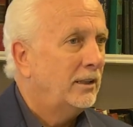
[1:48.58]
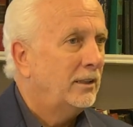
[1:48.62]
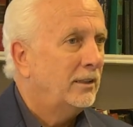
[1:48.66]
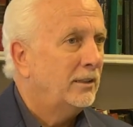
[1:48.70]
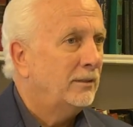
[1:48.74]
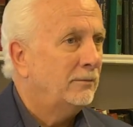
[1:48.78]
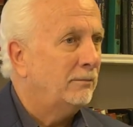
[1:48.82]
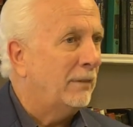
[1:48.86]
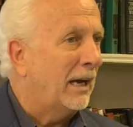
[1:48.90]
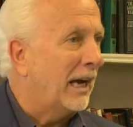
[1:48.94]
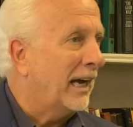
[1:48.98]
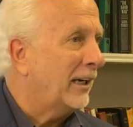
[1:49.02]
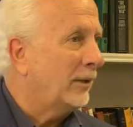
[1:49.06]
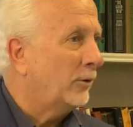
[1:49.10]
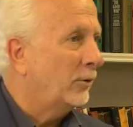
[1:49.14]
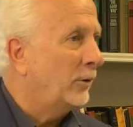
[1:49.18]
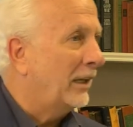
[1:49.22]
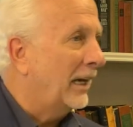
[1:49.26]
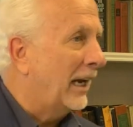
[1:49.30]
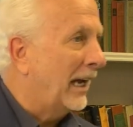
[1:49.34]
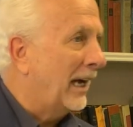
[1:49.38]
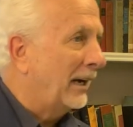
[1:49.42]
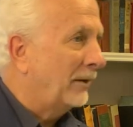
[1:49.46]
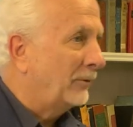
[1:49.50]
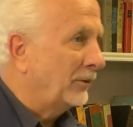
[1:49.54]
back
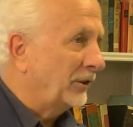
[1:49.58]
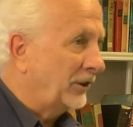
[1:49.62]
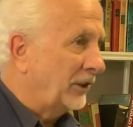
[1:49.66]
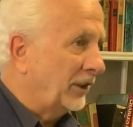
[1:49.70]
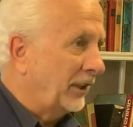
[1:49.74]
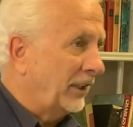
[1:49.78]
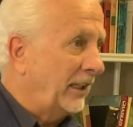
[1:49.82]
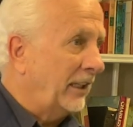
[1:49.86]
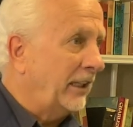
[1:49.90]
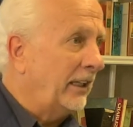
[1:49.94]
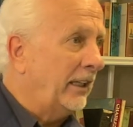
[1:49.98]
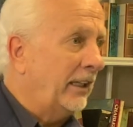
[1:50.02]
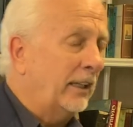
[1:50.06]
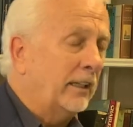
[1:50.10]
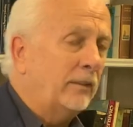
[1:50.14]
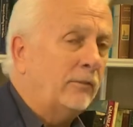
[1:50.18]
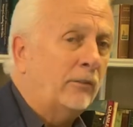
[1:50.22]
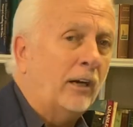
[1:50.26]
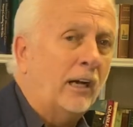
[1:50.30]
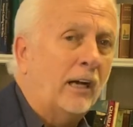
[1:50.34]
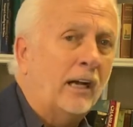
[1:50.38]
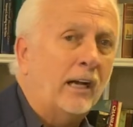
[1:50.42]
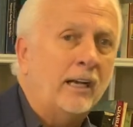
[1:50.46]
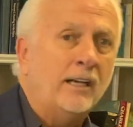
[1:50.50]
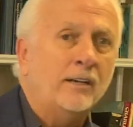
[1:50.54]
when I was a kid,
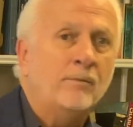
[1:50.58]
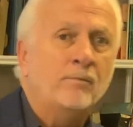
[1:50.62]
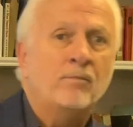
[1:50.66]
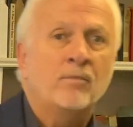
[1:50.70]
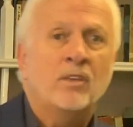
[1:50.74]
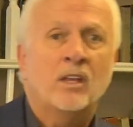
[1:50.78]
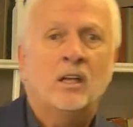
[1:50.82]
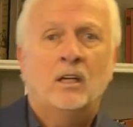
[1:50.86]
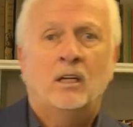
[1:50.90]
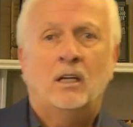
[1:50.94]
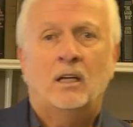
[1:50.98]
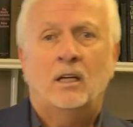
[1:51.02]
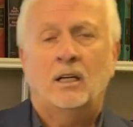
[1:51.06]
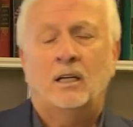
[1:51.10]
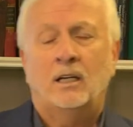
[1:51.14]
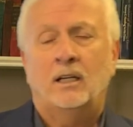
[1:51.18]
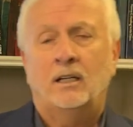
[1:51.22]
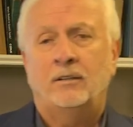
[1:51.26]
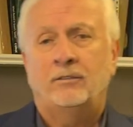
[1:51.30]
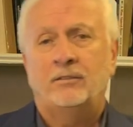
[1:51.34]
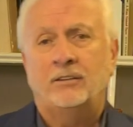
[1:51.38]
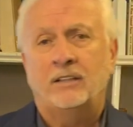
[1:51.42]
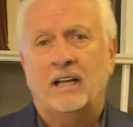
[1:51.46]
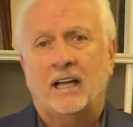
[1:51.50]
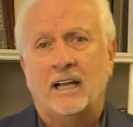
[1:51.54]
right?
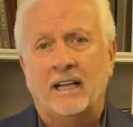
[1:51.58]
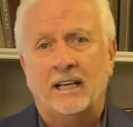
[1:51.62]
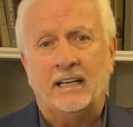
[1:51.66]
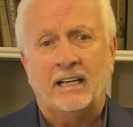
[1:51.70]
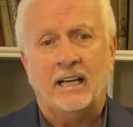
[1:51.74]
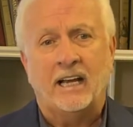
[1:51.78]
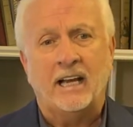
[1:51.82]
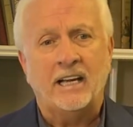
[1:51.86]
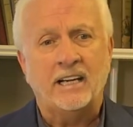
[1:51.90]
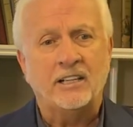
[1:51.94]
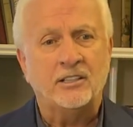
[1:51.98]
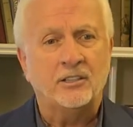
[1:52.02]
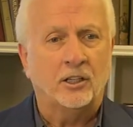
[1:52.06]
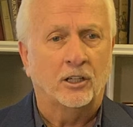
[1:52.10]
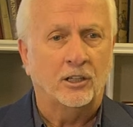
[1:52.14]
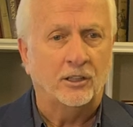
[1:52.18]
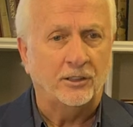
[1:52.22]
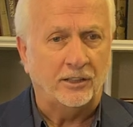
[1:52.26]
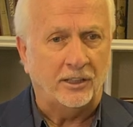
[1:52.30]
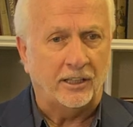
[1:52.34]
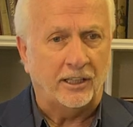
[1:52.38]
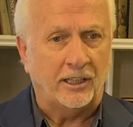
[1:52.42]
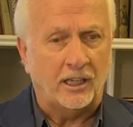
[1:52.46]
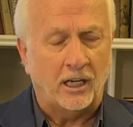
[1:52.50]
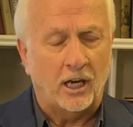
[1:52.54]
If you got any age on
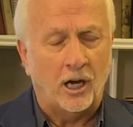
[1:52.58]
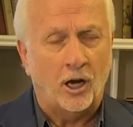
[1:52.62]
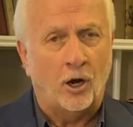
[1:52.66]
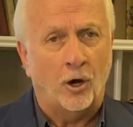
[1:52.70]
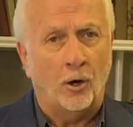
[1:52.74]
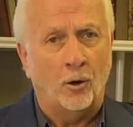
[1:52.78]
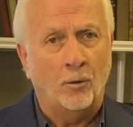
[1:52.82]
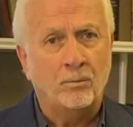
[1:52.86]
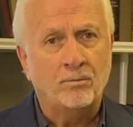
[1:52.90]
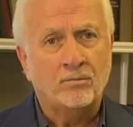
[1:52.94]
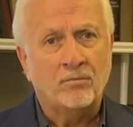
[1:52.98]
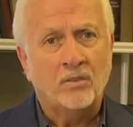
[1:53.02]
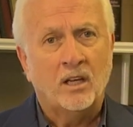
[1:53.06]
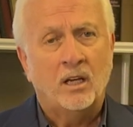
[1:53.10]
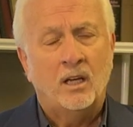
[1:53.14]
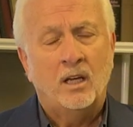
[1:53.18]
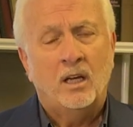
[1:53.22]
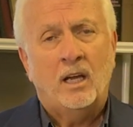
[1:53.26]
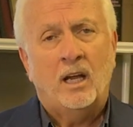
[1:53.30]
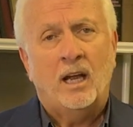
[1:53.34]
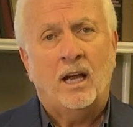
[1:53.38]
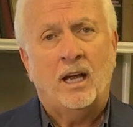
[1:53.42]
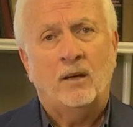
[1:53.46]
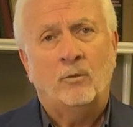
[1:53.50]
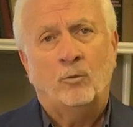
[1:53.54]
you at all.
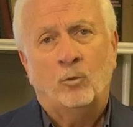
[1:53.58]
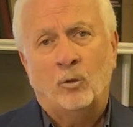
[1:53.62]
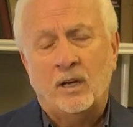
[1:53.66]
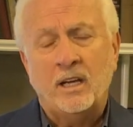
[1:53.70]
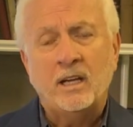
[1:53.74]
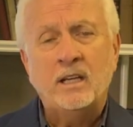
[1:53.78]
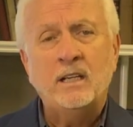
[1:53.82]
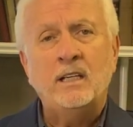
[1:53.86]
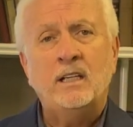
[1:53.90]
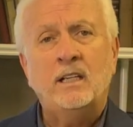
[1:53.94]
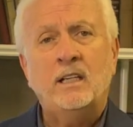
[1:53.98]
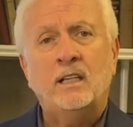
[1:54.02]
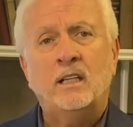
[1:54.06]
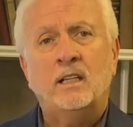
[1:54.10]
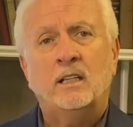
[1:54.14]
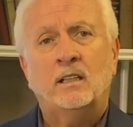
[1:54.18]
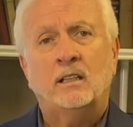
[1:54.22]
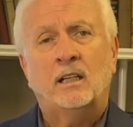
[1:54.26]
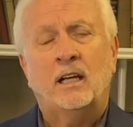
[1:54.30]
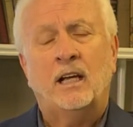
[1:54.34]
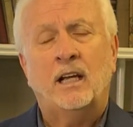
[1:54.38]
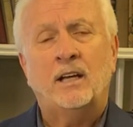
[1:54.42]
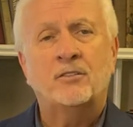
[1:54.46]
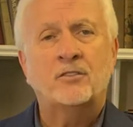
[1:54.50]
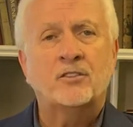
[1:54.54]
And we
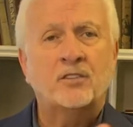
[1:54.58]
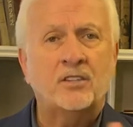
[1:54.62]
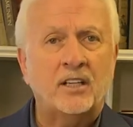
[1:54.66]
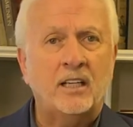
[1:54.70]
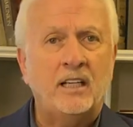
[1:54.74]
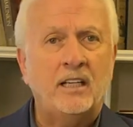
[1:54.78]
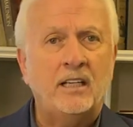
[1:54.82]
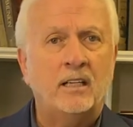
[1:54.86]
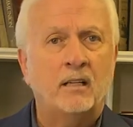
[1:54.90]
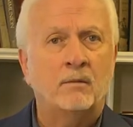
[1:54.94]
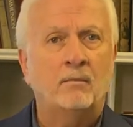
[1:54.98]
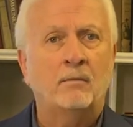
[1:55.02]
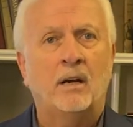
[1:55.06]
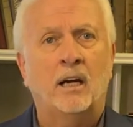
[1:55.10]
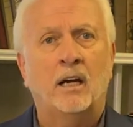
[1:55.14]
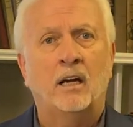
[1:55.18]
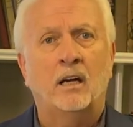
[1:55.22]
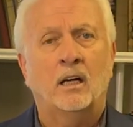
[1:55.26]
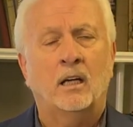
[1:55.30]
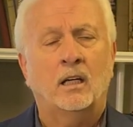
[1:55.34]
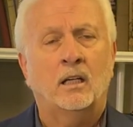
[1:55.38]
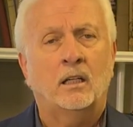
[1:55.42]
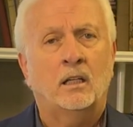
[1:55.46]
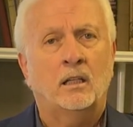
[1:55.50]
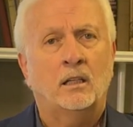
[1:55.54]
have seen
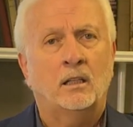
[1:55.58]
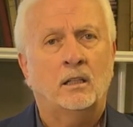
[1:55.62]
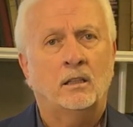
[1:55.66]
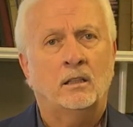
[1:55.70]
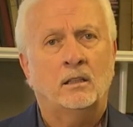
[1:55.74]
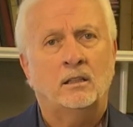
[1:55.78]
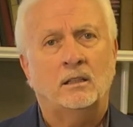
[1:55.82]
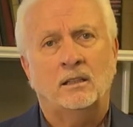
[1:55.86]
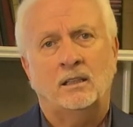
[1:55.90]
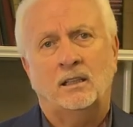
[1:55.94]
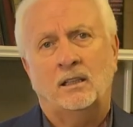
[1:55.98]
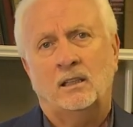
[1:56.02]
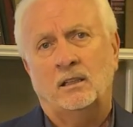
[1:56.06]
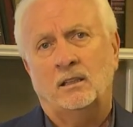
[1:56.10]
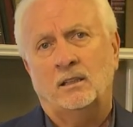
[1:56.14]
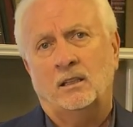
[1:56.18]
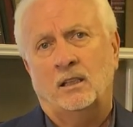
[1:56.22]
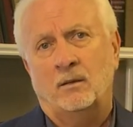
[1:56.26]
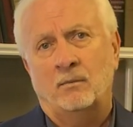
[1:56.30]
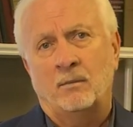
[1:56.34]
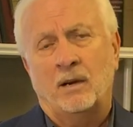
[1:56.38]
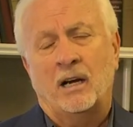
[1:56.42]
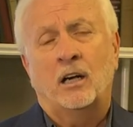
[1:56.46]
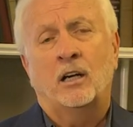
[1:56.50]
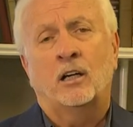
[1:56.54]

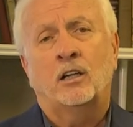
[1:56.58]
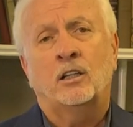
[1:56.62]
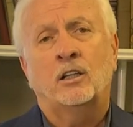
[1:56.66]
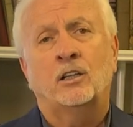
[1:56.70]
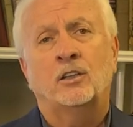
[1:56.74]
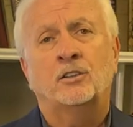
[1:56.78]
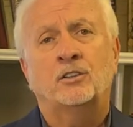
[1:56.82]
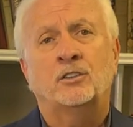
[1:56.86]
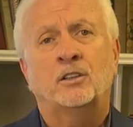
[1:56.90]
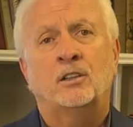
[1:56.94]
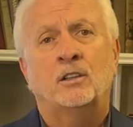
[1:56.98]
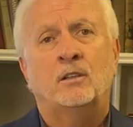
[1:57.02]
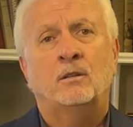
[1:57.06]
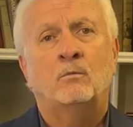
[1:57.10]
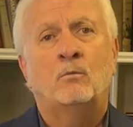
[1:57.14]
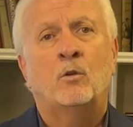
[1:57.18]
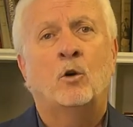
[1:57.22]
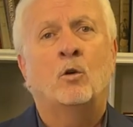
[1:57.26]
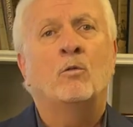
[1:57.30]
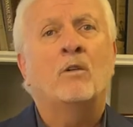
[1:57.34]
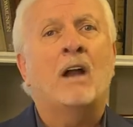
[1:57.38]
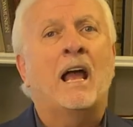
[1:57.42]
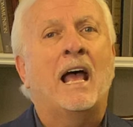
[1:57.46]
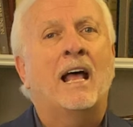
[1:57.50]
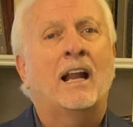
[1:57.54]
America's
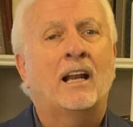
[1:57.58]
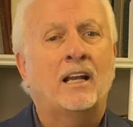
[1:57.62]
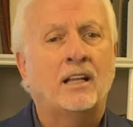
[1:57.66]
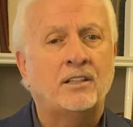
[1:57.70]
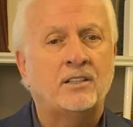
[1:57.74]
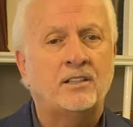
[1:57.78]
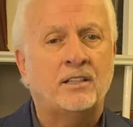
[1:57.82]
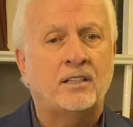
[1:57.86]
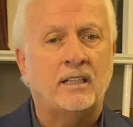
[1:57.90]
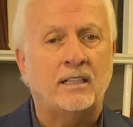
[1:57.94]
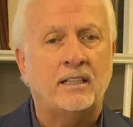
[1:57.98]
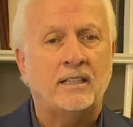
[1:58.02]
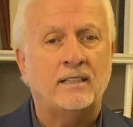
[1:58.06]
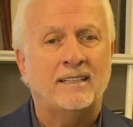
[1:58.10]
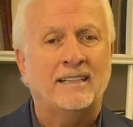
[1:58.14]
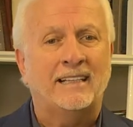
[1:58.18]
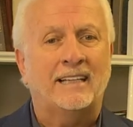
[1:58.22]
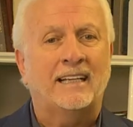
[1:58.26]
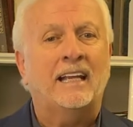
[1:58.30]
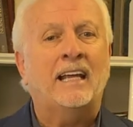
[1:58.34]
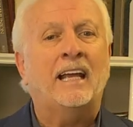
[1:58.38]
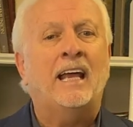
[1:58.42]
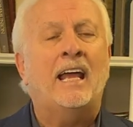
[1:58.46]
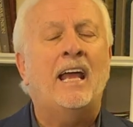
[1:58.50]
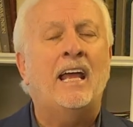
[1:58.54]
morality
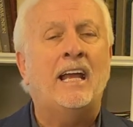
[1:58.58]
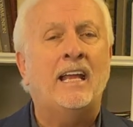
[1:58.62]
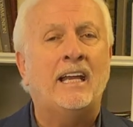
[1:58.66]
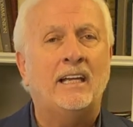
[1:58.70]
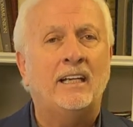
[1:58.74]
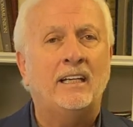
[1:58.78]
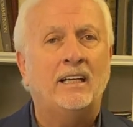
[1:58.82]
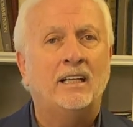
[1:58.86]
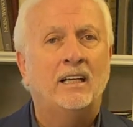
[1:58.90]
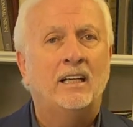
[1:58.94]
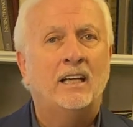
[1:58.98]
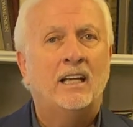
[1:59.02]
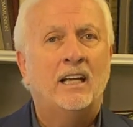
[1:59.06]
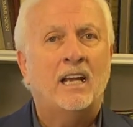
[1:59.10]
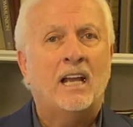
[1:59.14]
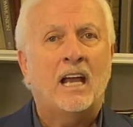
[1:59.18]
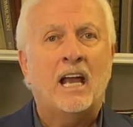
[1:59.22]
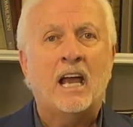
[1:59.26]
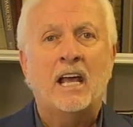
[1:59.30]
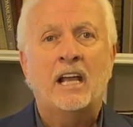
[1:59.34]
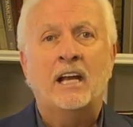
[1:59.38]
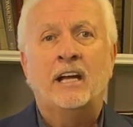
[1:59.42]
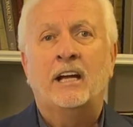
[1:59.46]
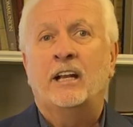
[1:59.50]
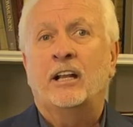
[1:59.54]
decay
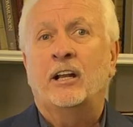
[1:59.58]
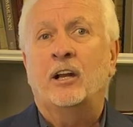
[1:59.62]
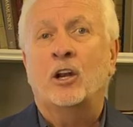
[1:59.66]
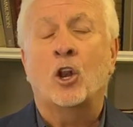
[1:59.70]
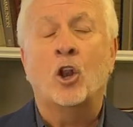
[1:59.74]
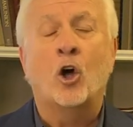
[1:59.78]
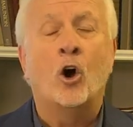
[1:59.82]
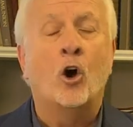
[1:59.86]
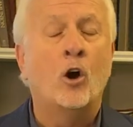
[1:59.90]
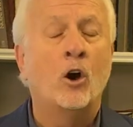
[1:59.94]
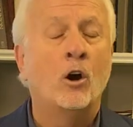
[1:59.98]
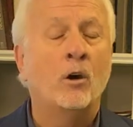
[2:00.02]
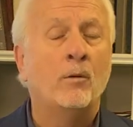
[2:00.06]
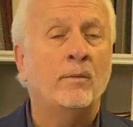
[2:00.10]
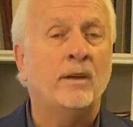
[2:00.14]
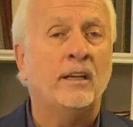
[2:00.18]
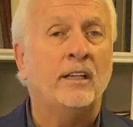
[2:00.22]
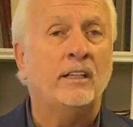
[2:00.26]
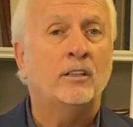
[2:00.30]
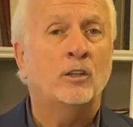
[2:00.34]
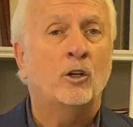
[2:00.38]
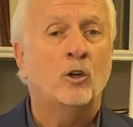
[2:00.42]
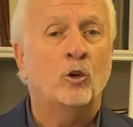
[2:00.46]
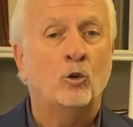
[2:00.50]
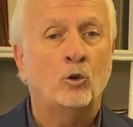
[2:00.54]
at an
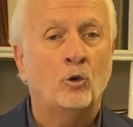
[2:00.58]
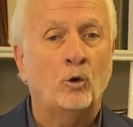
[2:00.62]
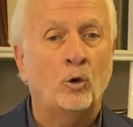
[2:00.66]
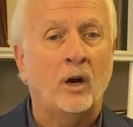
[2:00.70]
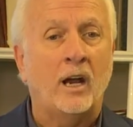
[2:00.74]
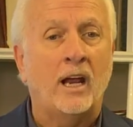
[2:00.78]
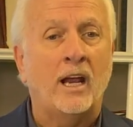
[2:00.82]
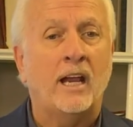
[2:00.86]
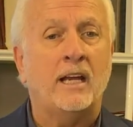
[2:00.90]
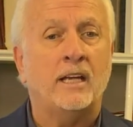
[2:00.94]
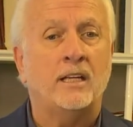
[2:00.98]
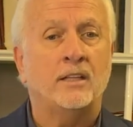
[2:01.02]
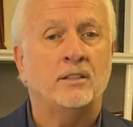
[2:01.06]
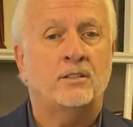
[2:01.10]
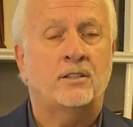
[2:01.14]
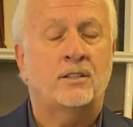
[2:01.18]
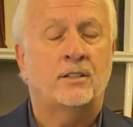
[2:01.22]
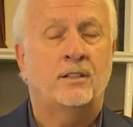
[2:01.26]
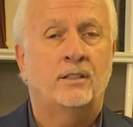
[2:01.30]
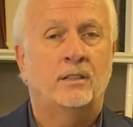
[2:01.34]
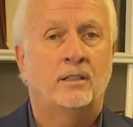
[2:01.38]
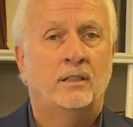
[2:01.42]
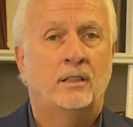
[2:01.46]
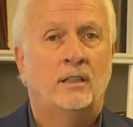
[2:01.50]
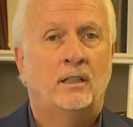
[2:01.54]
alarming rate.
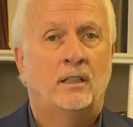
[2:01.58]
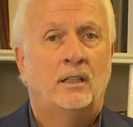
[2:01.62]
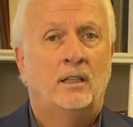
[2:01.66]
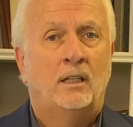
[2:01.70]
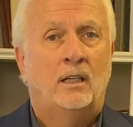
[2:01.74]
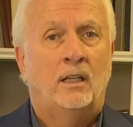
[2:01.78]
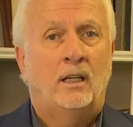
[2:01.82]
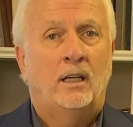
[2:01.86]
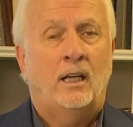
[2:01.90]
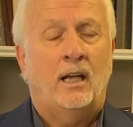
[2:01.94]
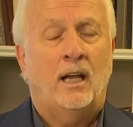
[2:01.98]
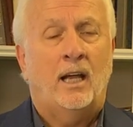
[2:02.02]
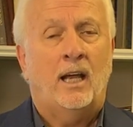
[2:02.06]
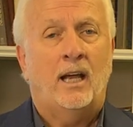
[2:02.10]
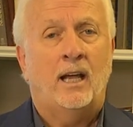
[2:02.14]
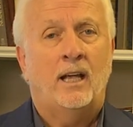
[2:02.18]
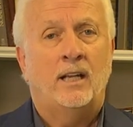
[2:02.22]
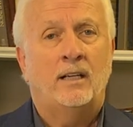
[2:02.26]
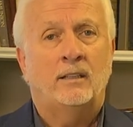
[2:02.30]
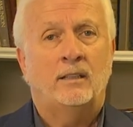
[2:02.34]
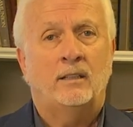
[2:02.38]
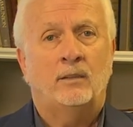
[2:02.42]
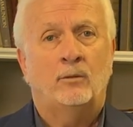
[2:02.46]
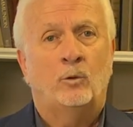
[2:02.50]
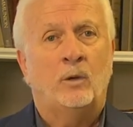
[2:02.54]

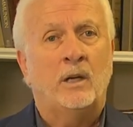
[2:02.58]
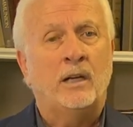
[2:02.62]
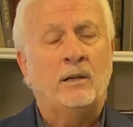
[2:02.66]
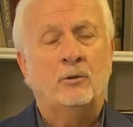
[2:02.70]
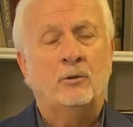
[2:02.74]
And we